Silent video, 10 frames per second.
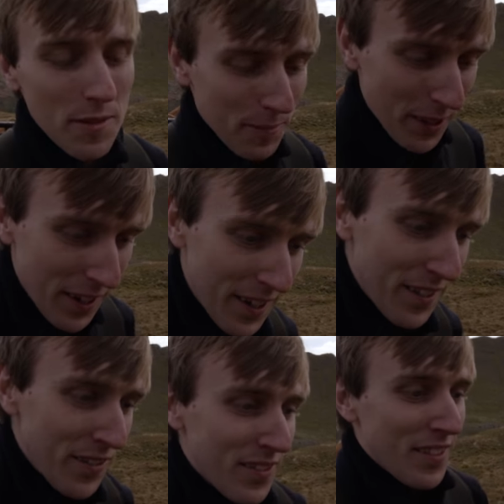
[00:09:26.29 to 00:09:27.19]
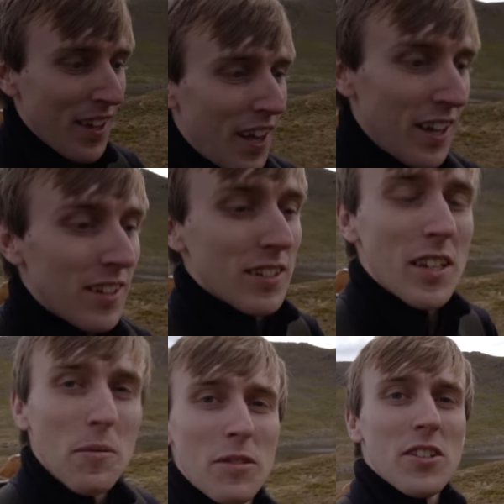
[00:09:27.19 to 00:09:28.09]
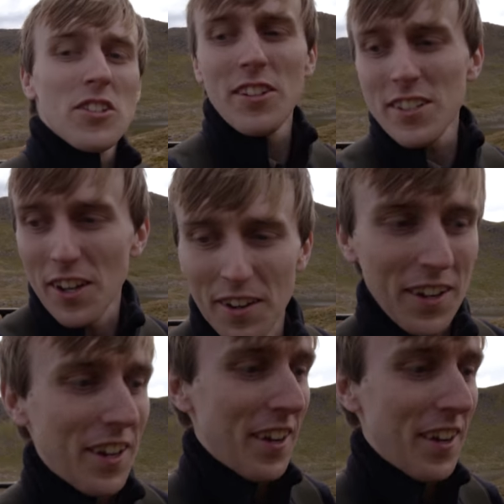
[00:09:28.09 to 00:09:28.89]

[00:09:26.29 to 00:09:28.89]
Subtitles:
them. Same with the chorizo.